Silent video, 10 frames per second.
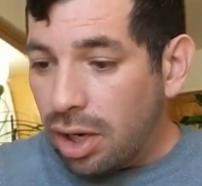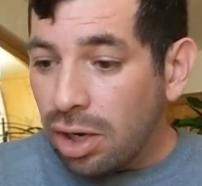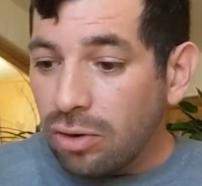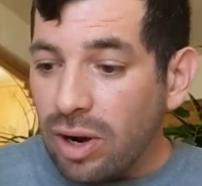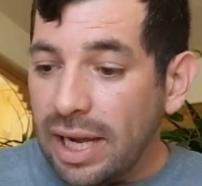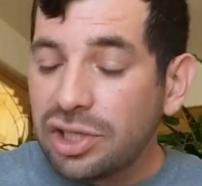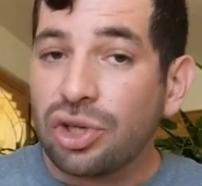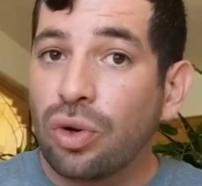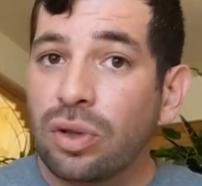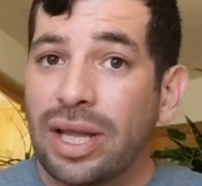All
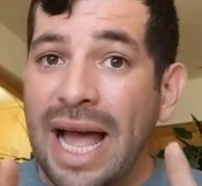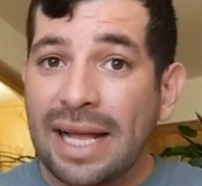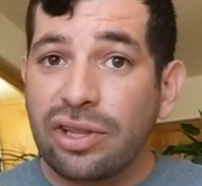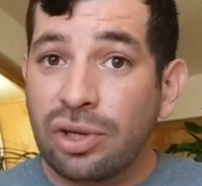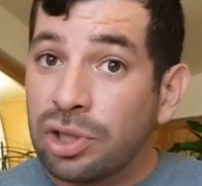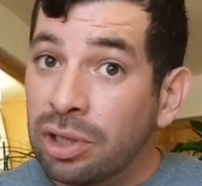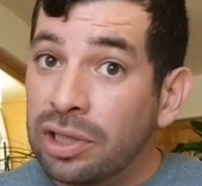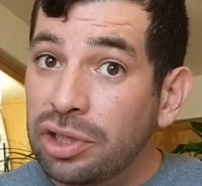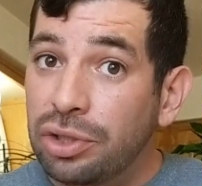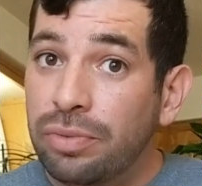right, so those
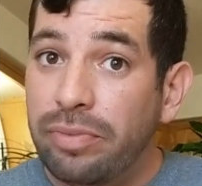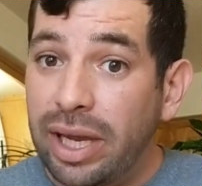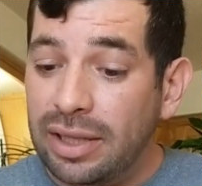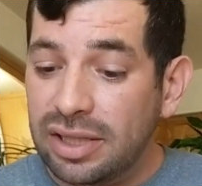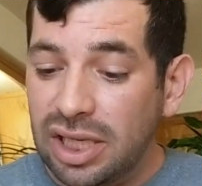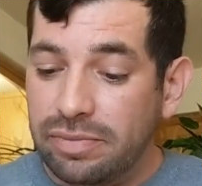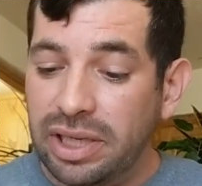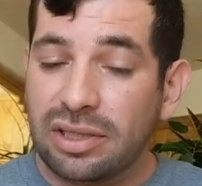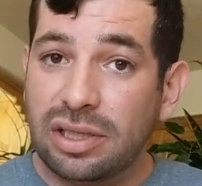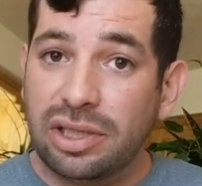are the 2 main seed
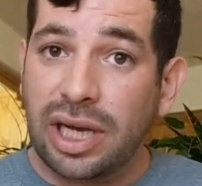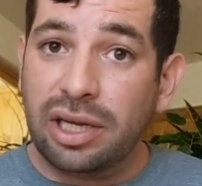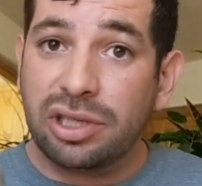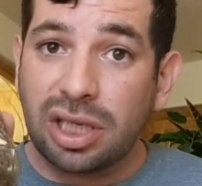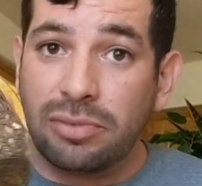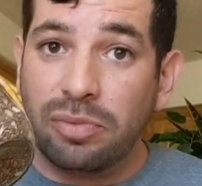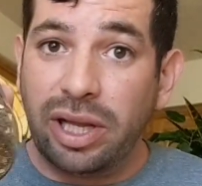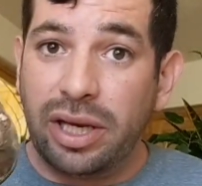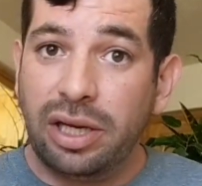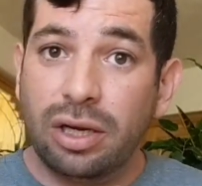mixes. You got your
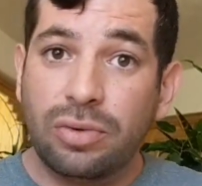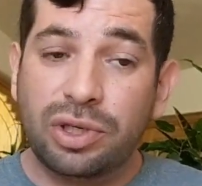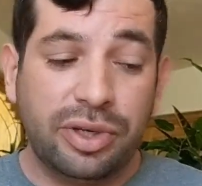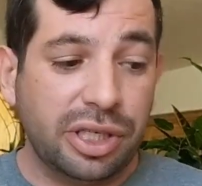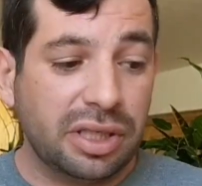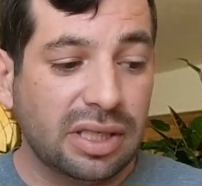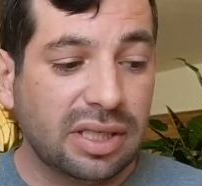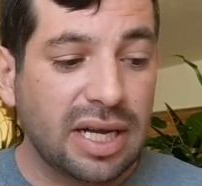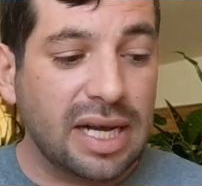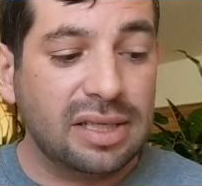summer blend here, which we just
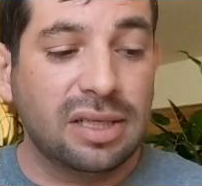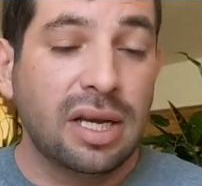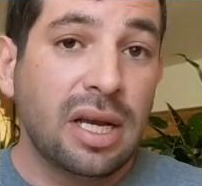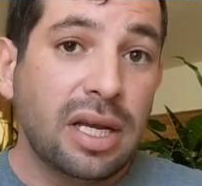discussed.